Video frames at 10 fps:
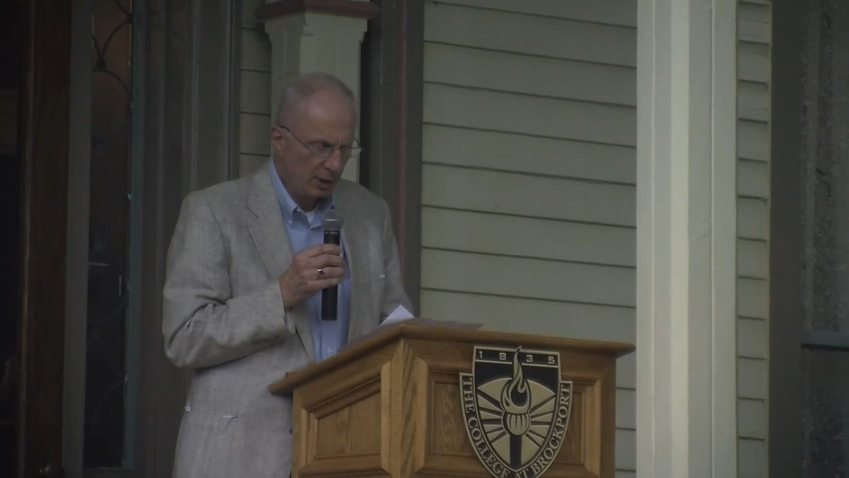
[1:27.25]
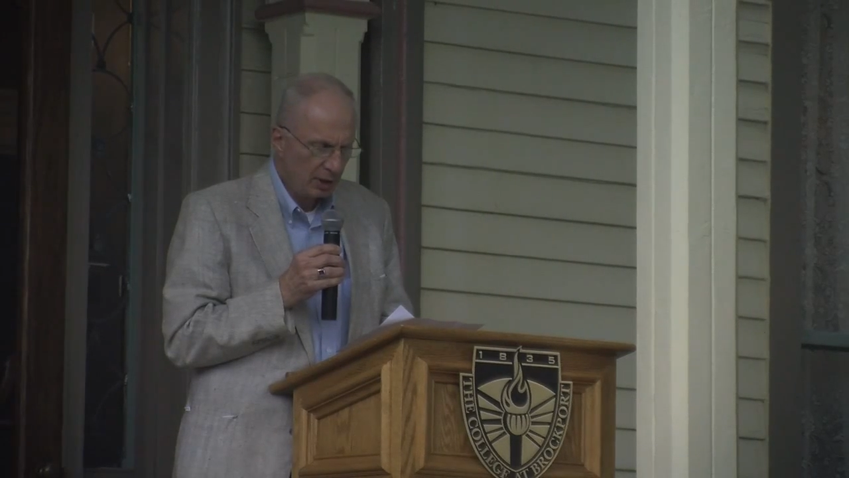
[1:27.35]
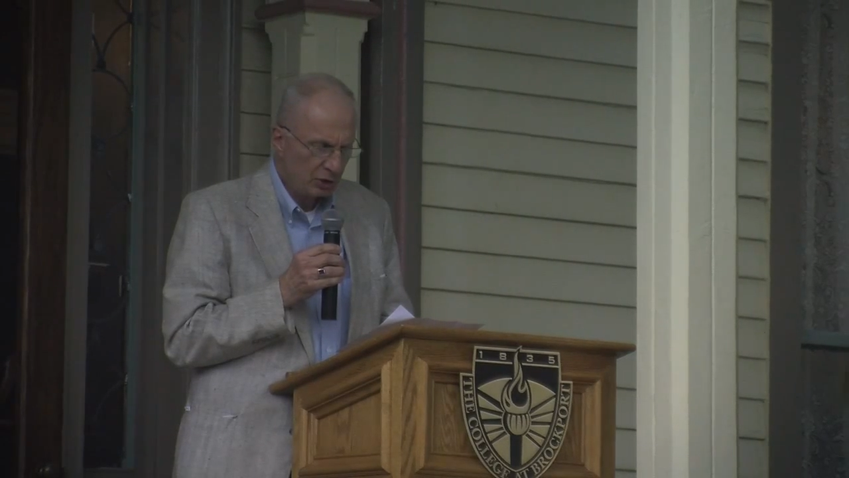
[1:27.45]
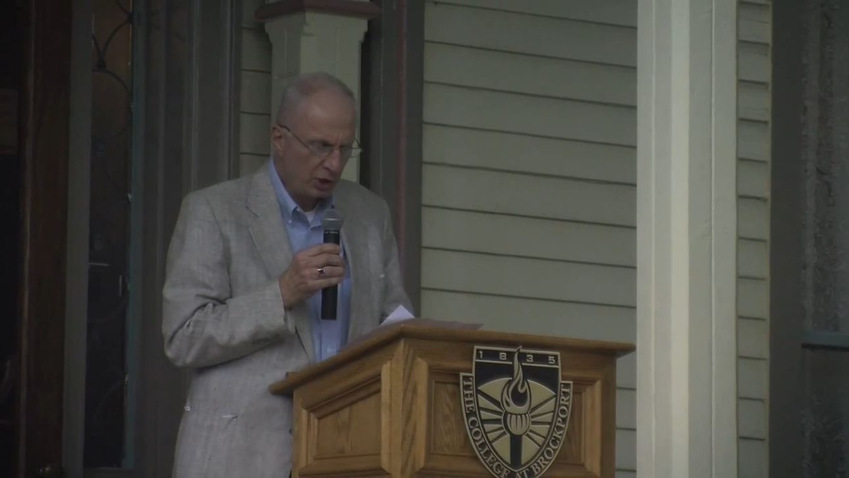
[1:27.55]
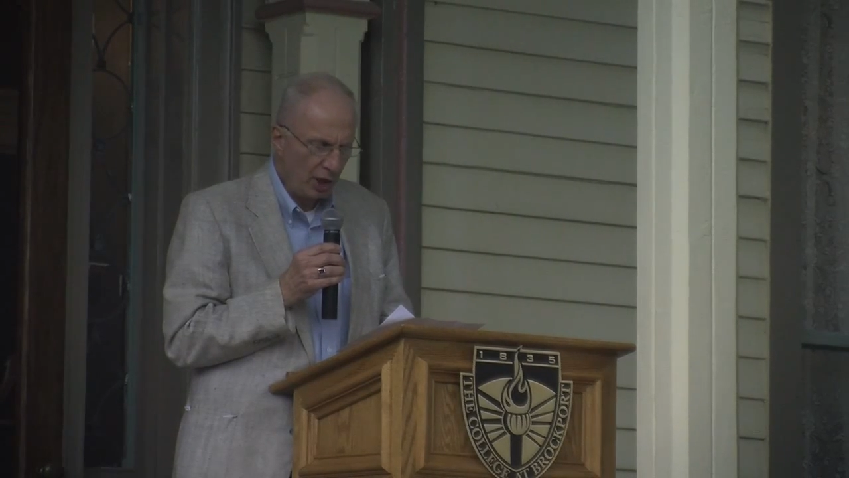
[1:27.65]

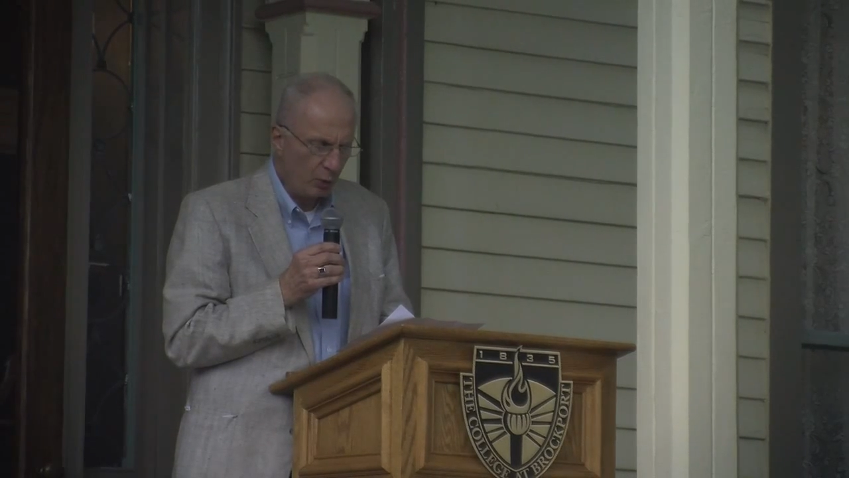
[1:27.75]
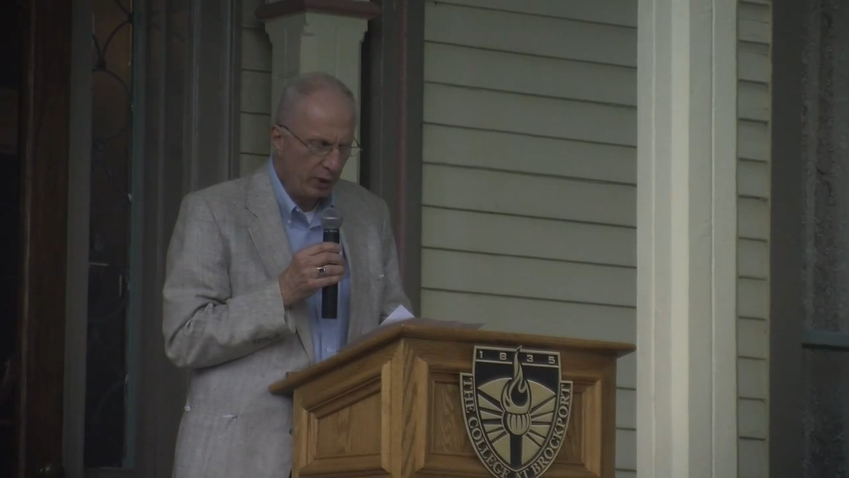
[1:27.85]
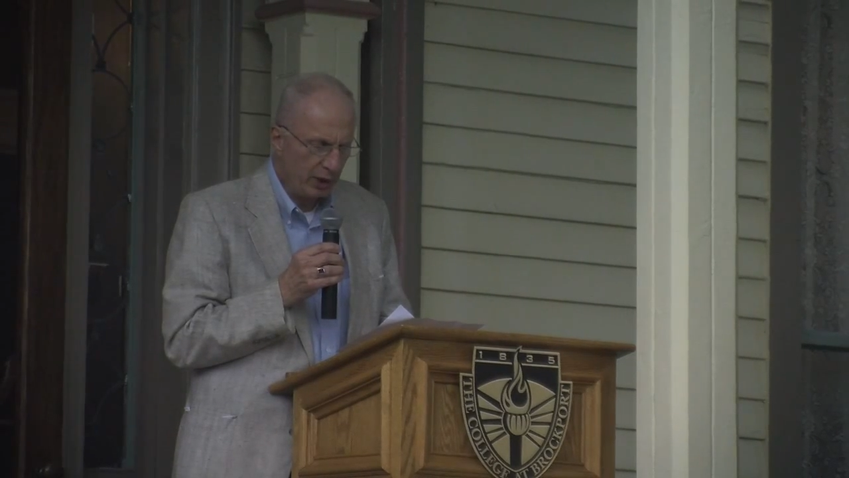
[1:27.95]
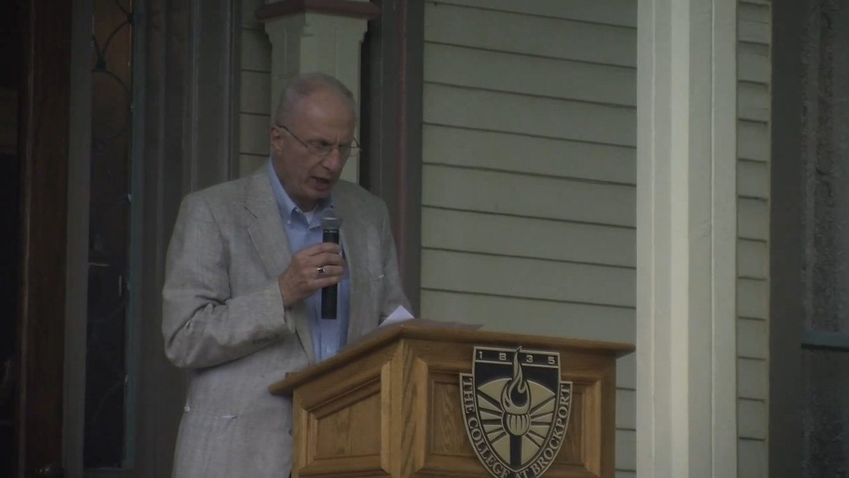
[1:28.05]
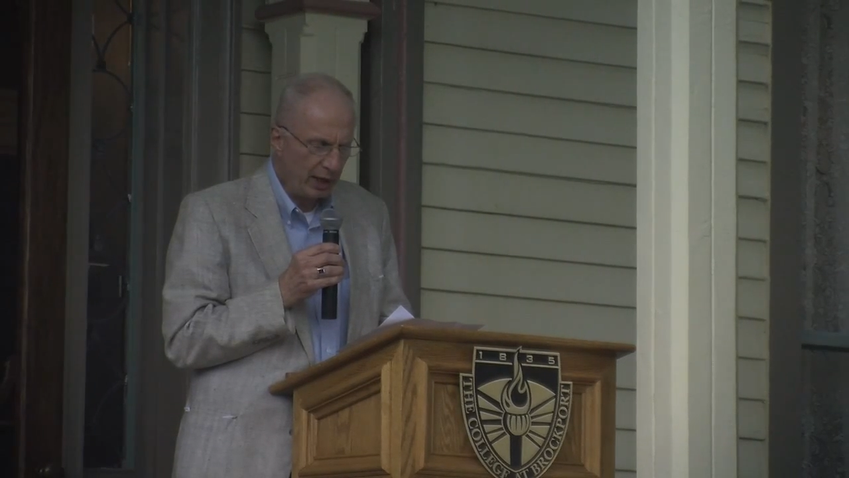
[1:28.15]
Shall
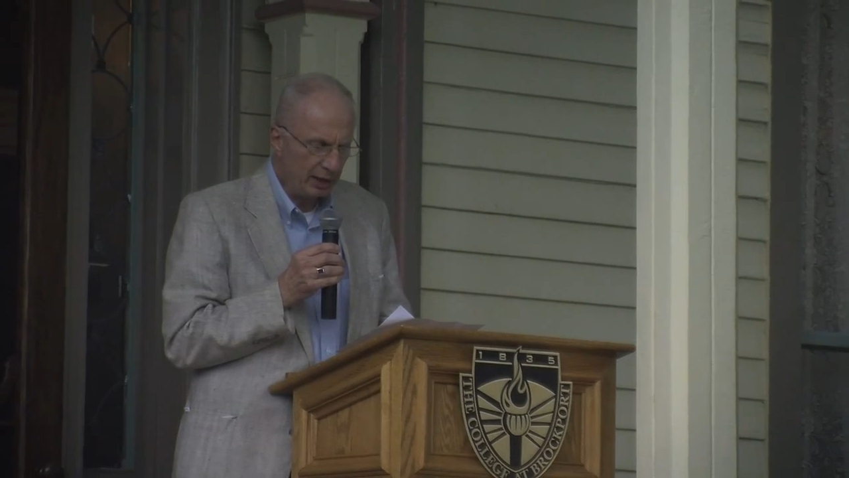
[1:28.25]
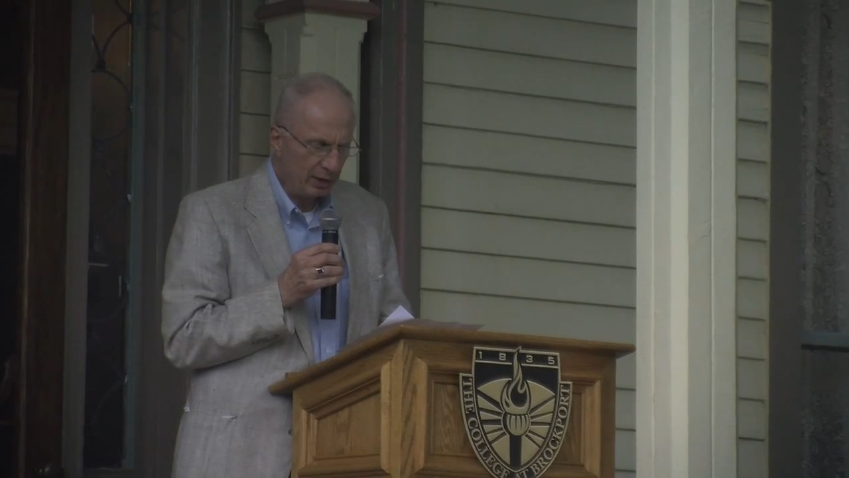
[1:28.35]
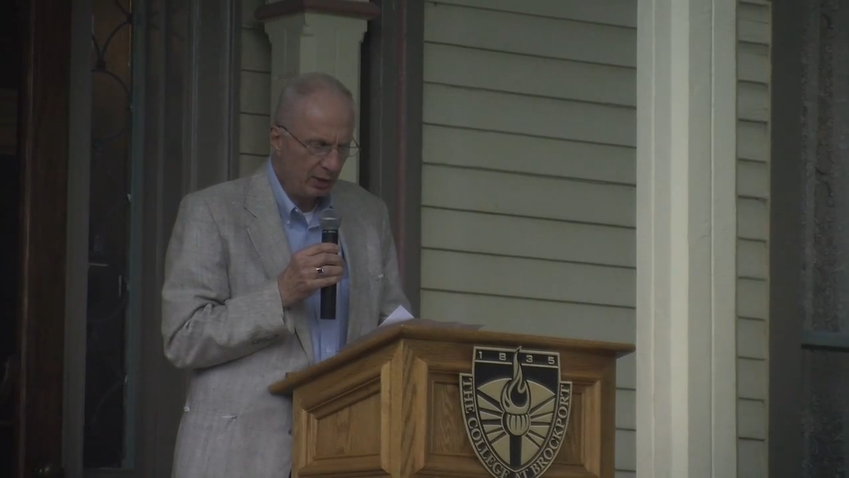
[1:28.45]
we not,